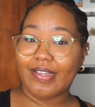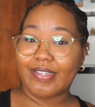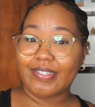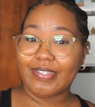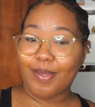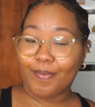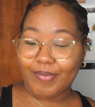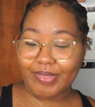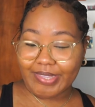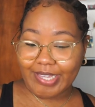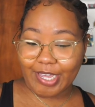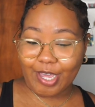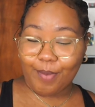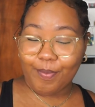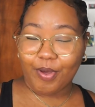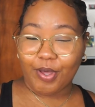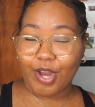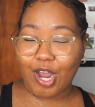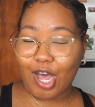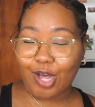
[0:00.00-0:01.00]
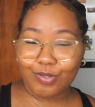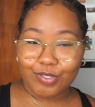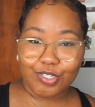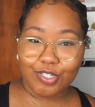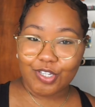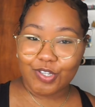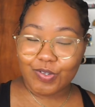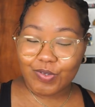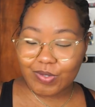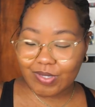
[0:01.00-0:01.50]
something about how to
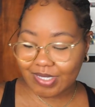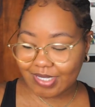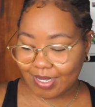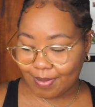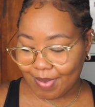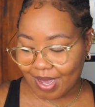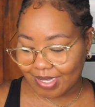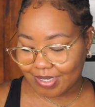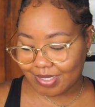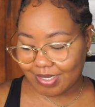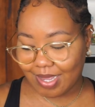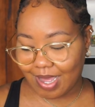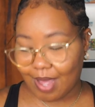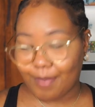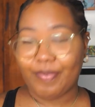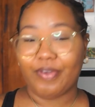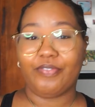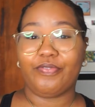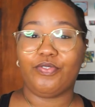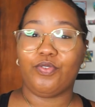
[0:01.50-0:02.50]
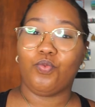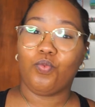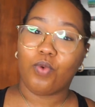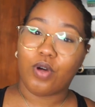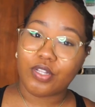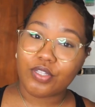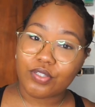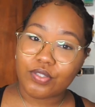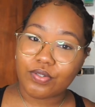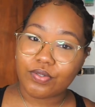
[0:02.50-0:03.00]
use the Massy app, if you
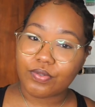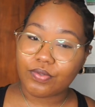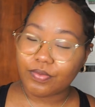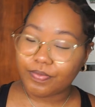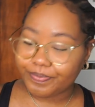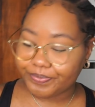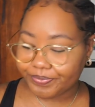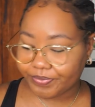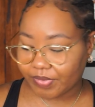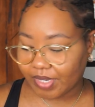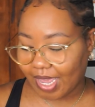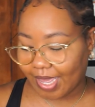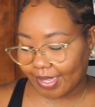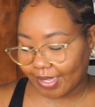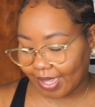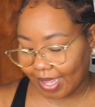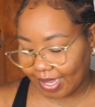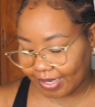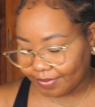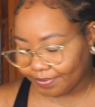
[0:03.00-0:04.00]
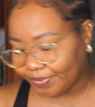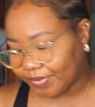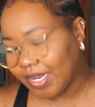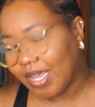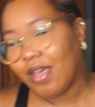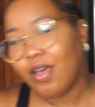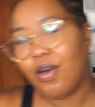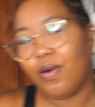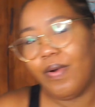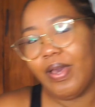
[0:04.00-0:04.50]
want to, I can,
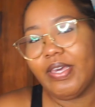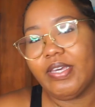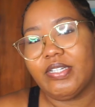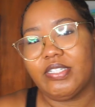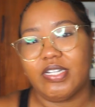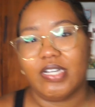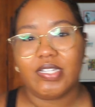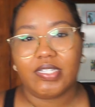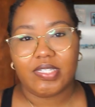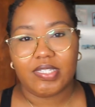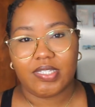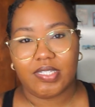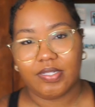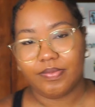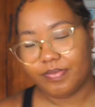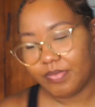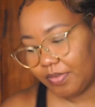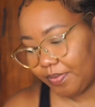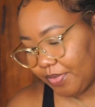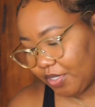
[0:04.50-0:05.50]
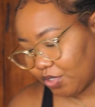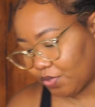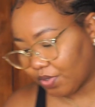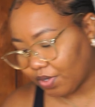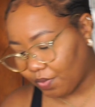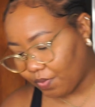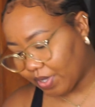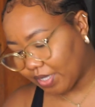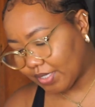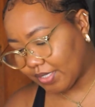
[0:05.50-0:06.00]
or I could just do it
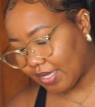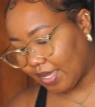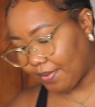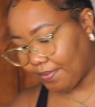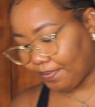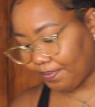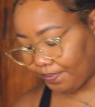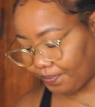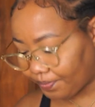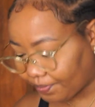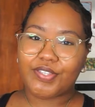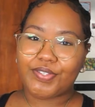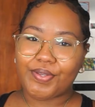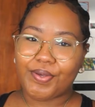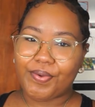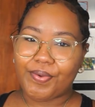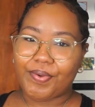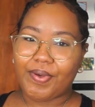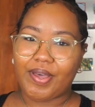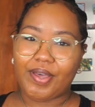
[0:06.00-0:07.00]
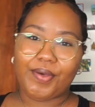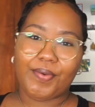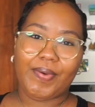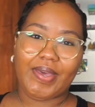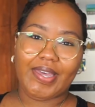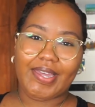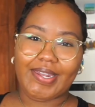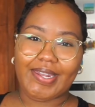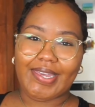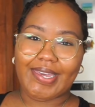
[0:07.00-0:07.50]
one time. So
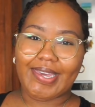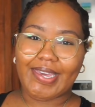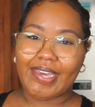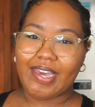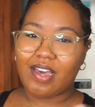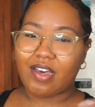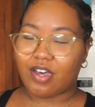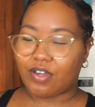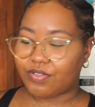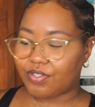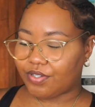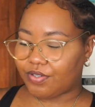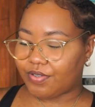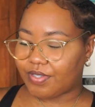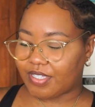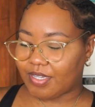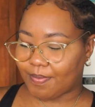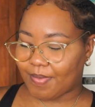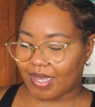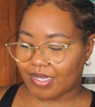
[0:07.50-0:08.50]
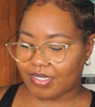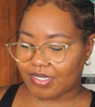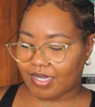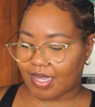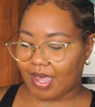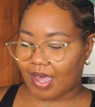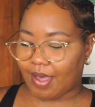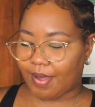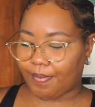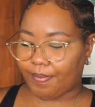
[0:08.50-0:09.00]
quickly, how to use the Massy
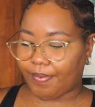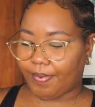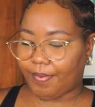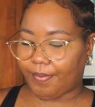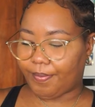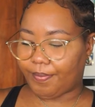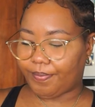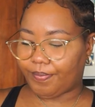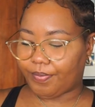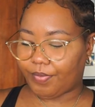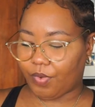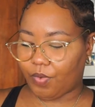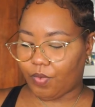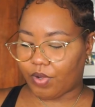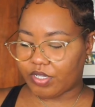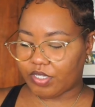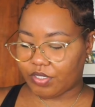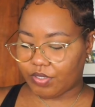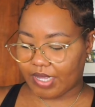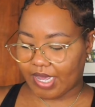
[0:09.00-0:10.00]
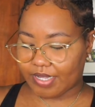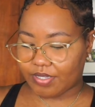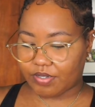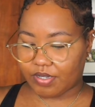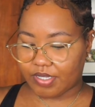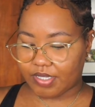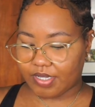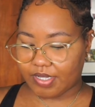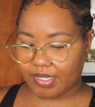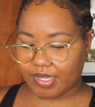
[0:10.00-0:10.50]
app. Once you get
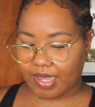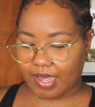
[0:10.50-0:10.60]
onto the